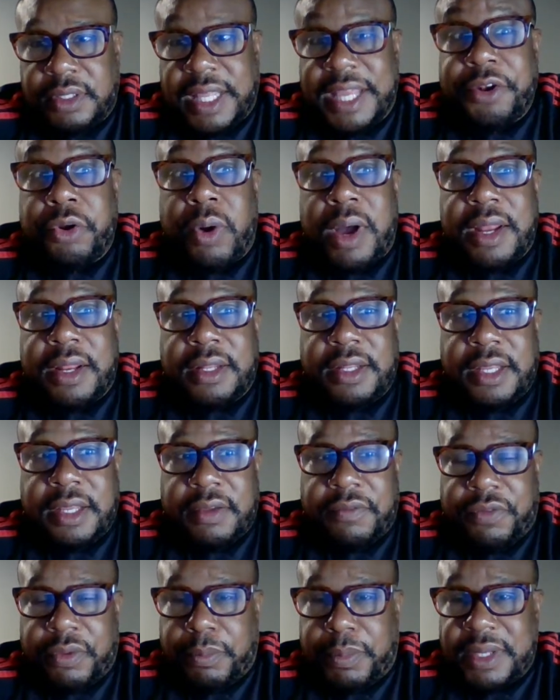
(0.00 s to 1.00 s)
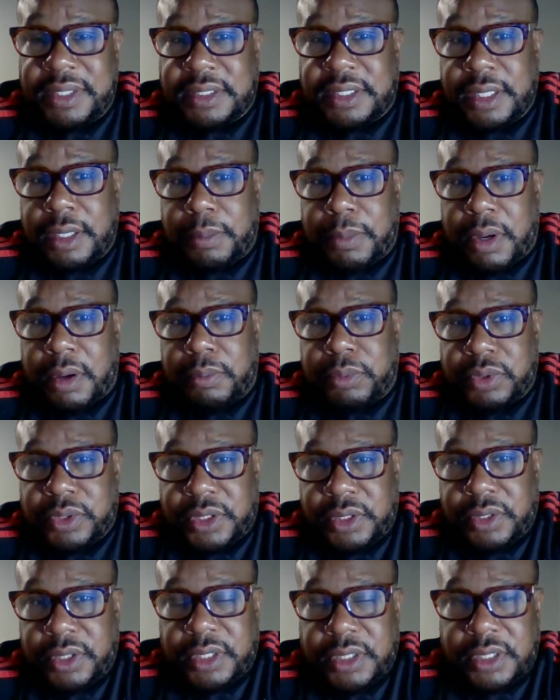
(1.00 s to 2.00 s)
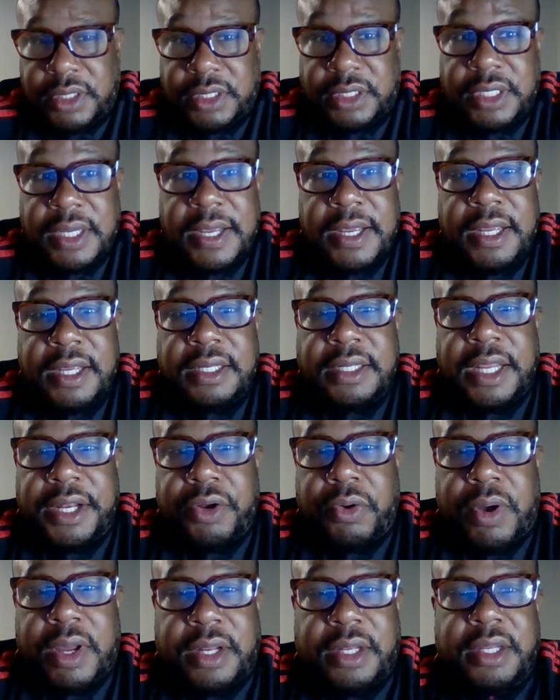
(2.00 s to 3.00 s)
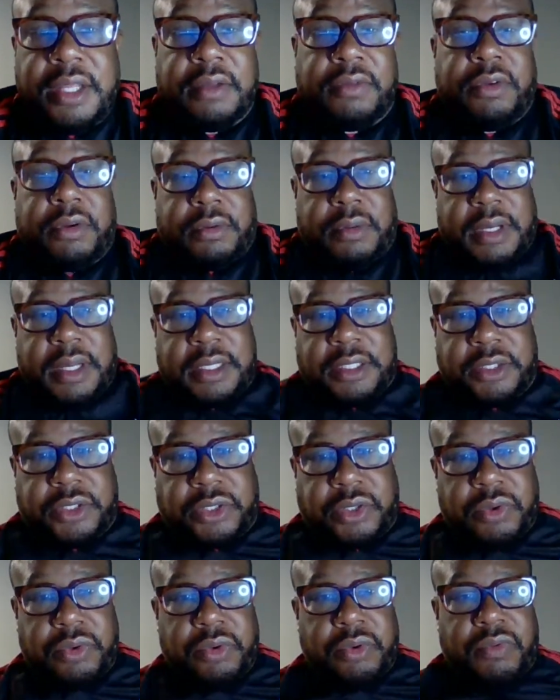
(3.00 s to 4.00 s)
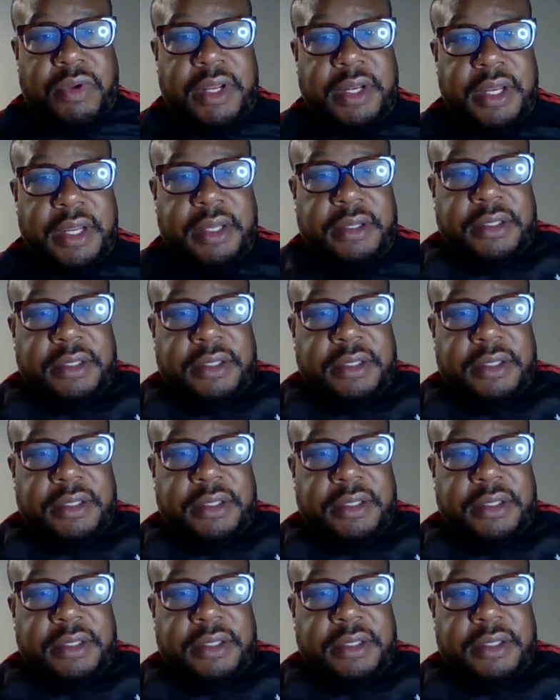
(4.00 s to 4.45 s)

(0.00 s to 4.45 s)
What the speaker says: They know how to live. The best thing about Brazilians is they know how to live. Look, I got the shirt on right now.